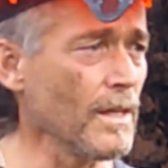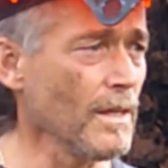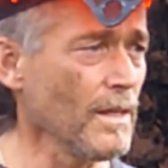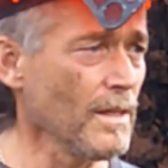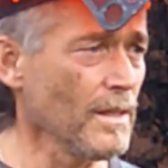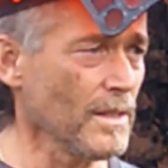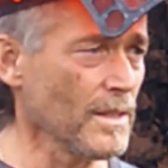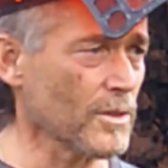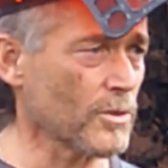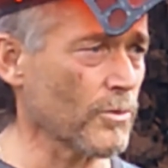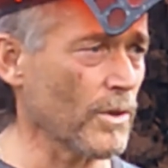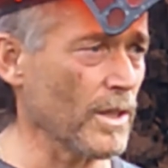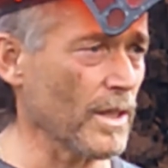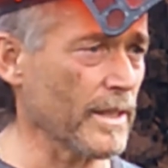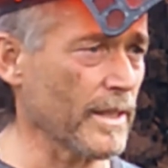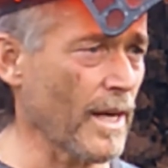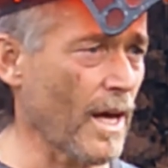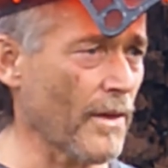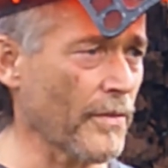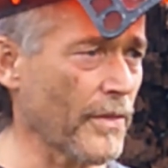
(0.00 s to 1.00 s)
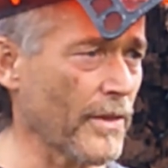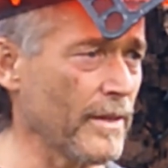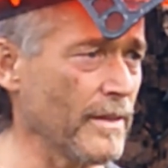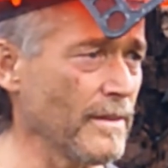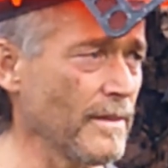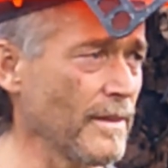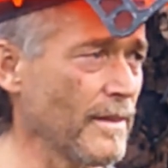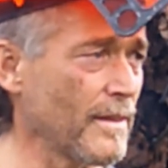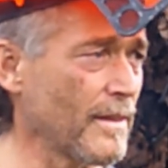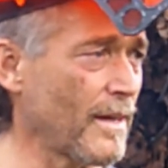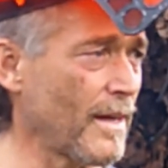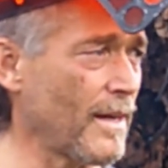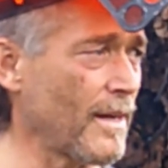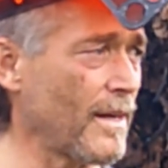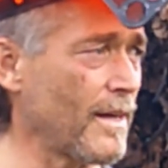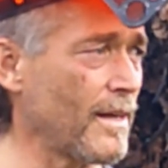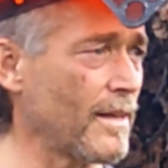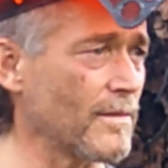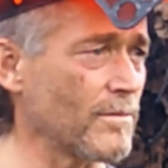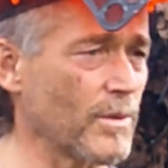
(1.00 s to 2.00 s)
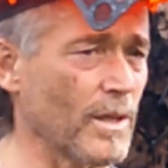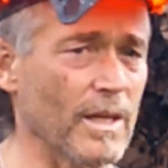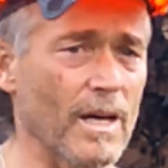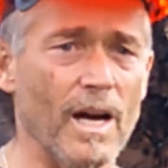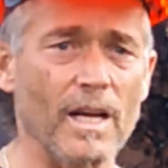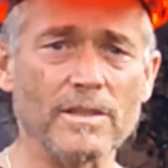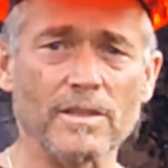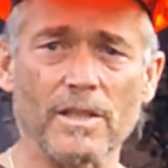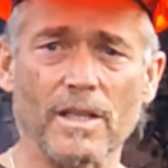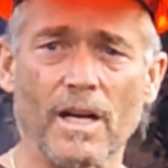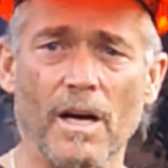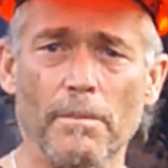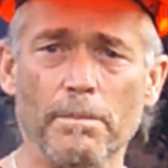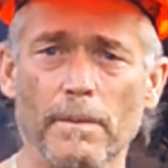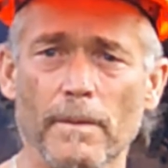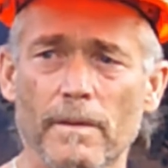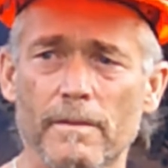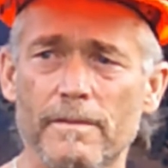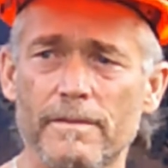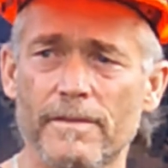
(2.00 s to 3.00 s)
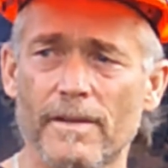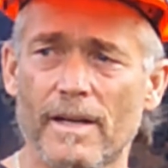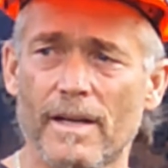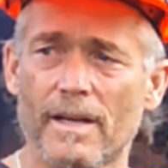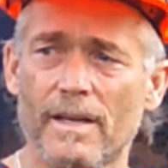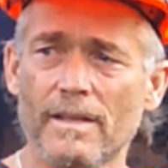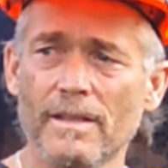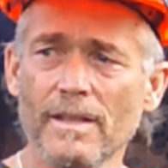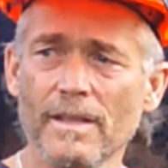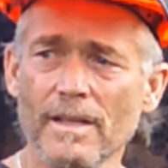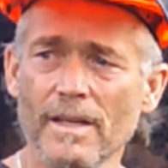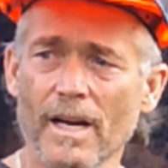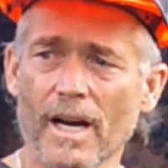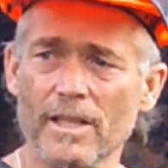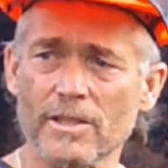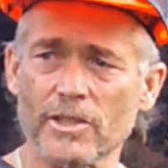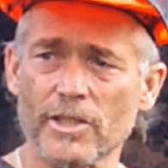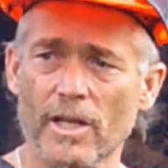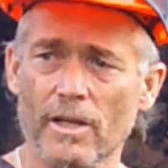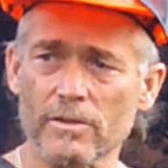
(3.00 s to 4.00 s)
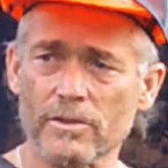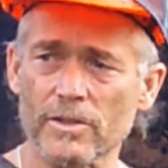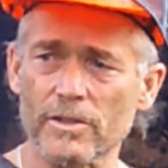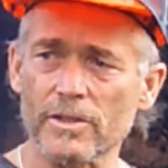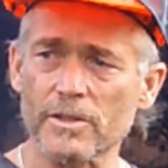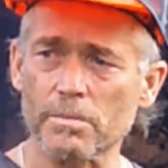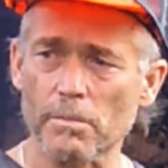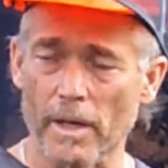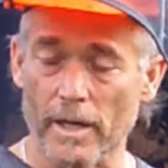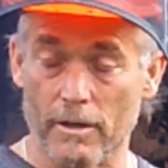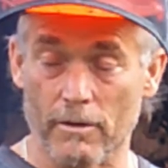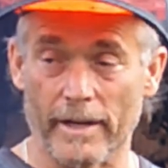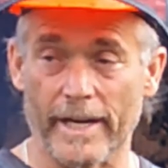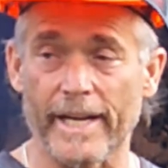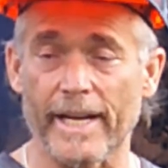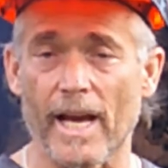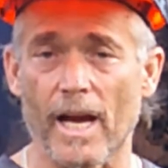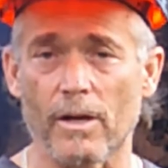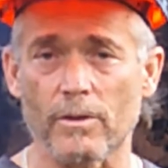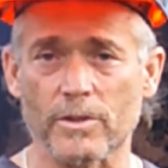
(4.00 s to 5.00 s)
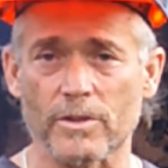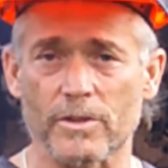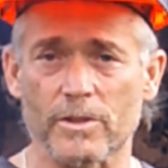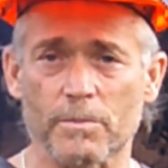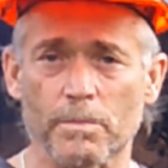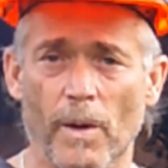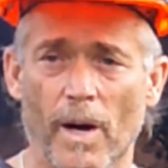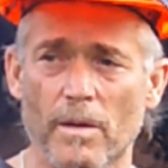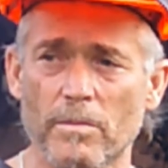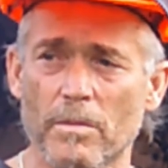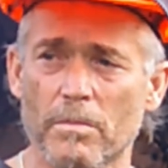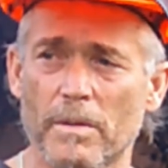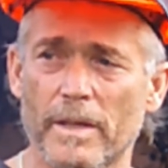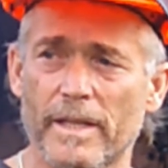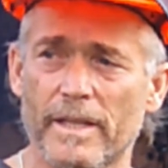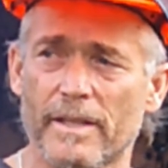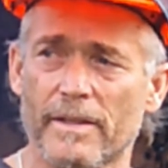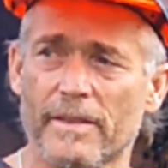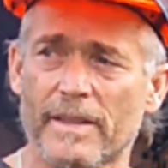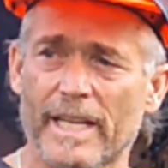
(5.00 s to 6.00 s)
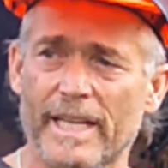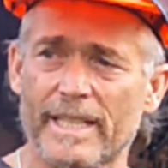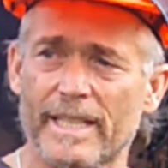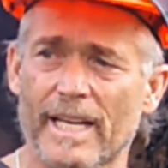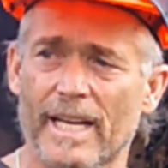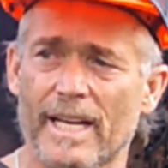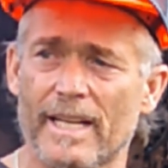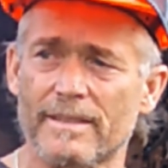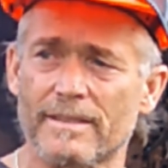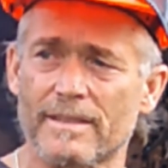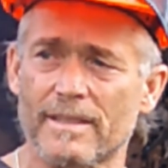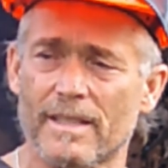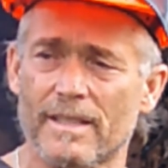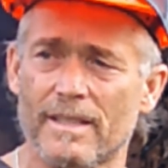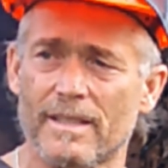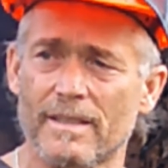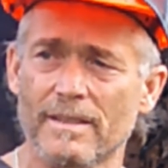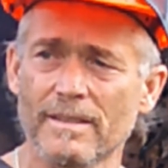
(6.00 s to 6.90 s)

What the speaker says: is really nothing. We lost a couple of our shelters. My greenhouse is probably the thing that